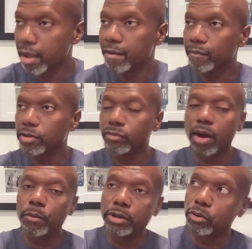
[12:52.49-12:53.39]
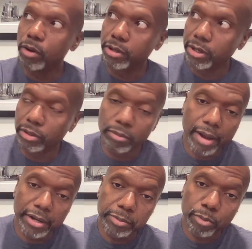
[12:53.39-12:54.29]
First of all, I wasn't going under
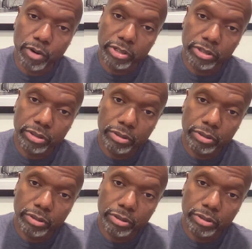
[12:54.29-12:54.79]
nobody's porch.